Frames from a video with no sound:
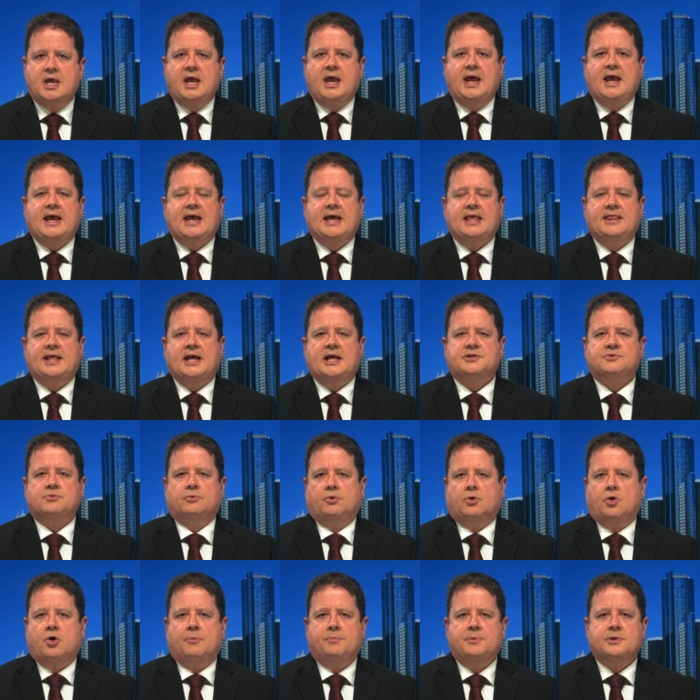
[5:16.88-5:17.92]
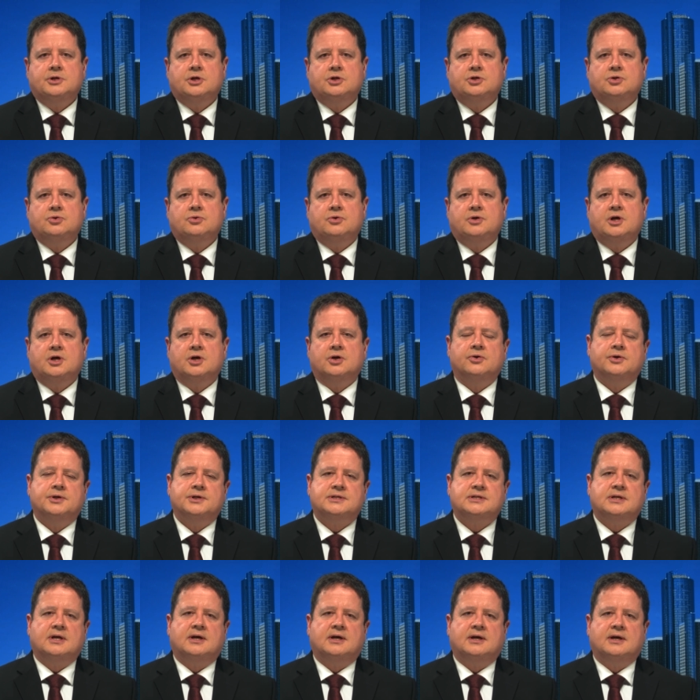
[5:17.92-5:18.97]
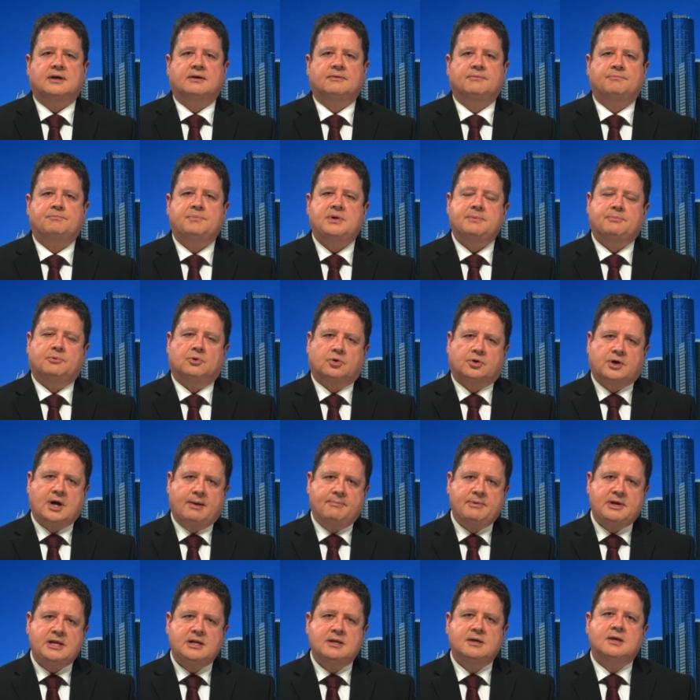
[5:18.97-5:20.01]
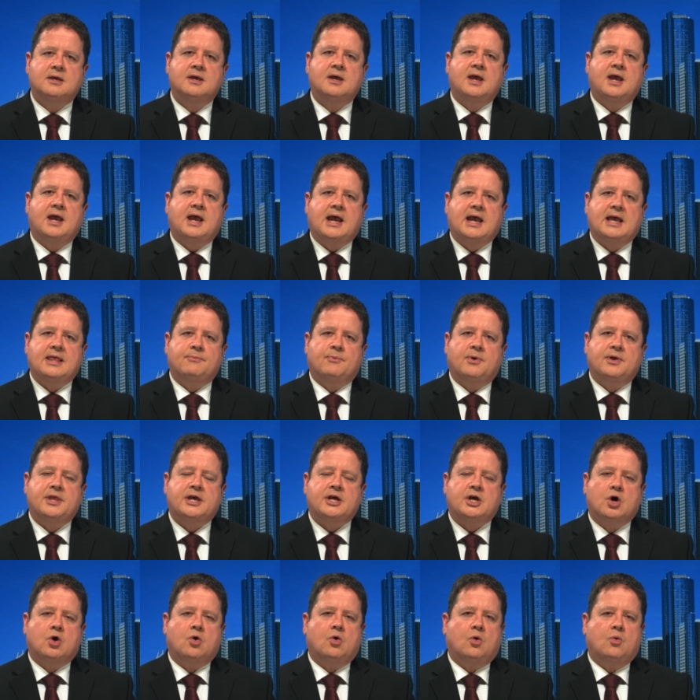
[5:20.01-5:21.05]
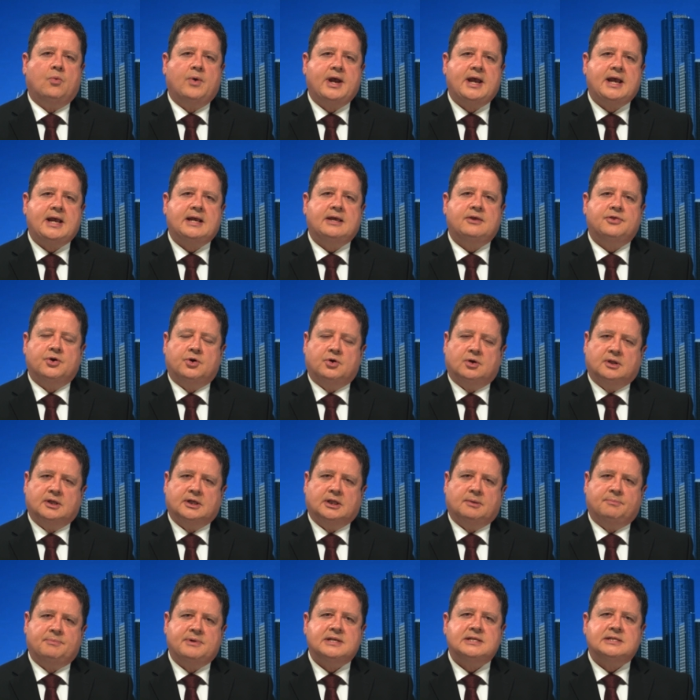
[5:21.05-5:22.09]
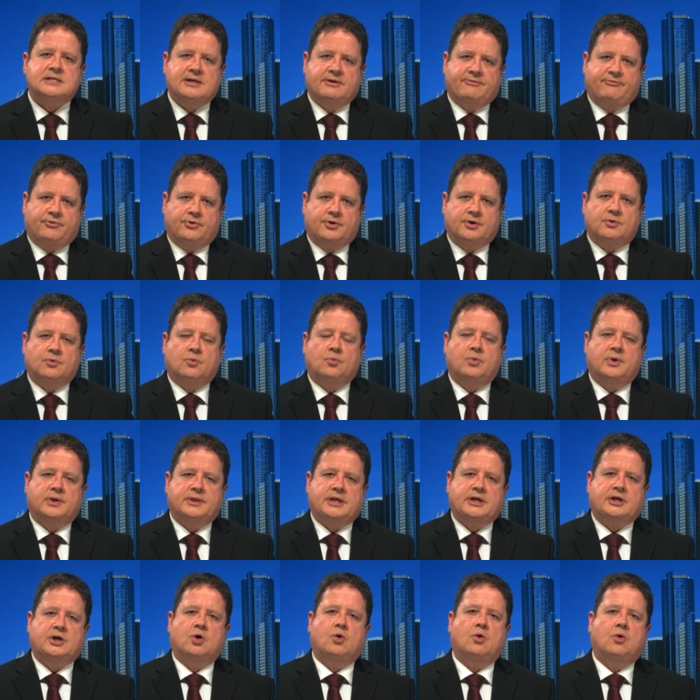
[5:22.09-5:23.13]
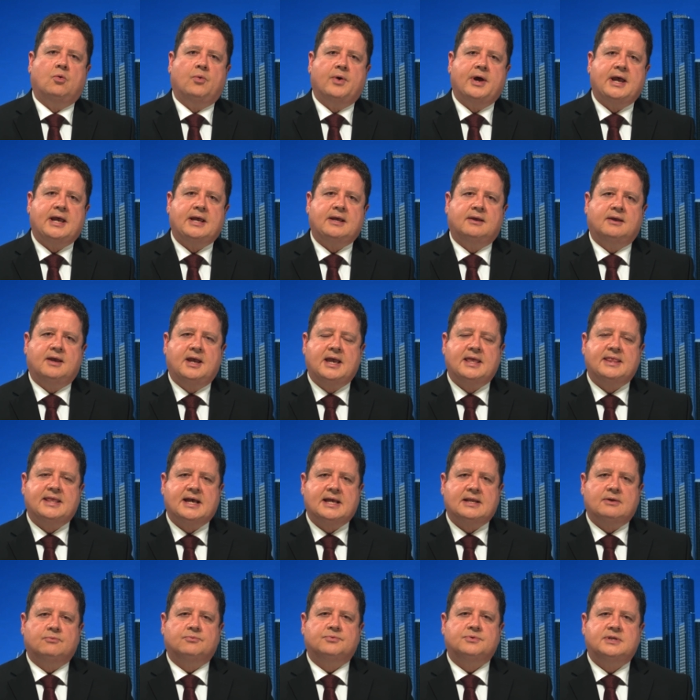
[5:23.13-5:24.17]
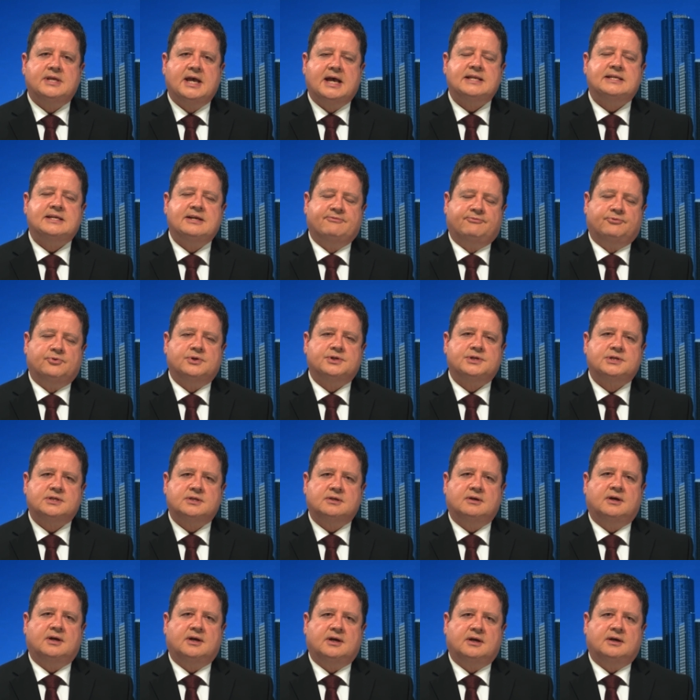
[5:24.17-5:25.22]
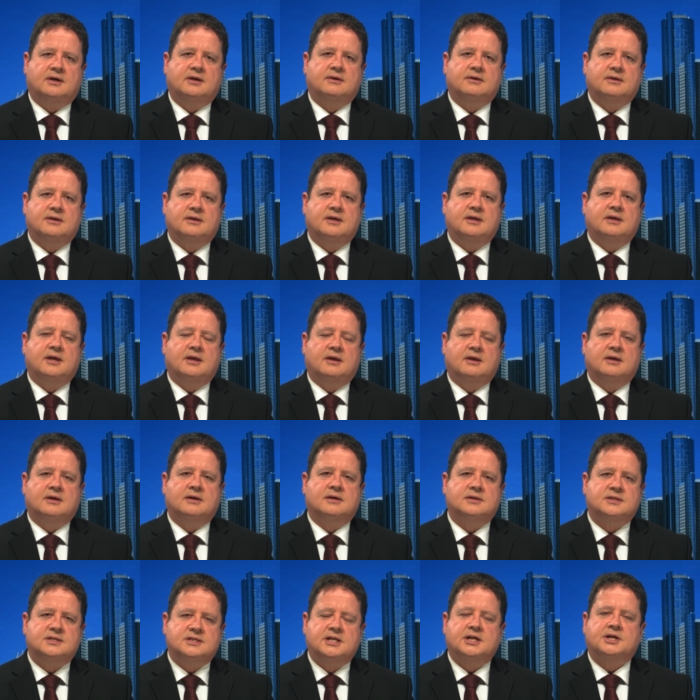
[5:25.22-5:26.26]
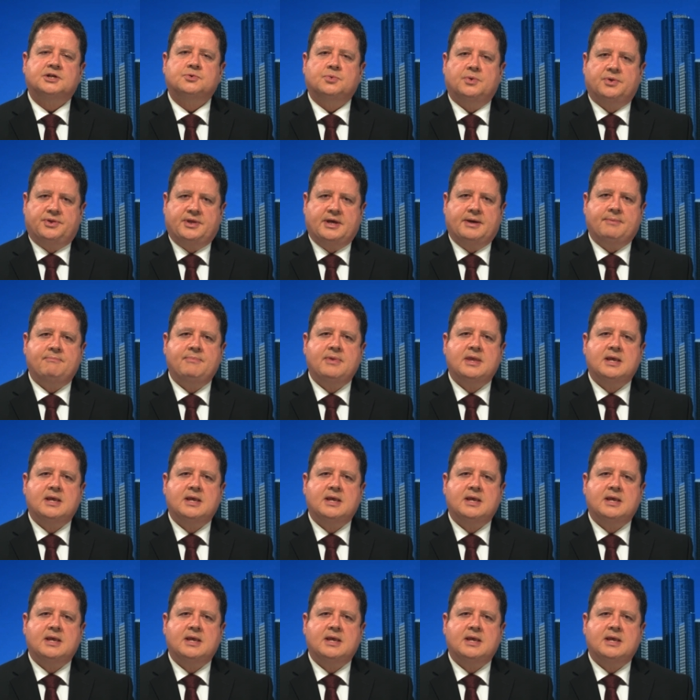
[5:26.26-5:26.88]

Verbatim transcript: And that's what we're hoping to do here is uh, people coming and when they go away, they're a little bit different when they go away and that, that difference uh, uh sticks with them.